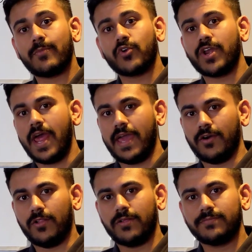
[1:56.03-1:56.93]
hammer and
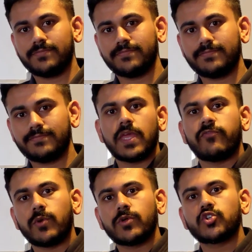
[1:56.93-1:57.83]
nail.
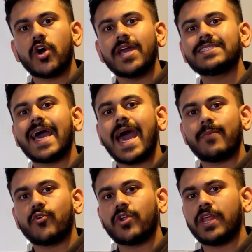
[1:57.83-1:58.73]
If we were trying to
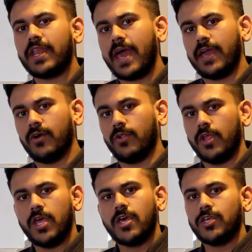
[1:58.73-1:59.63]
hammer in a
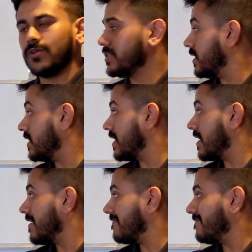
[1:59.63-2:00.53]
nail using the
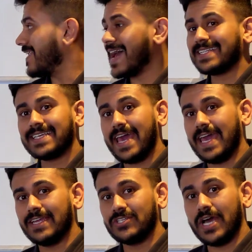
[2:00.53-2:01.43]
flat
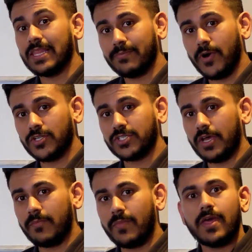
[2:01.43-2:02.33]
edge at the
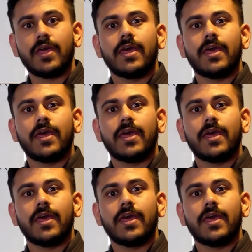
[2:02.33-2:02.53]
bottom,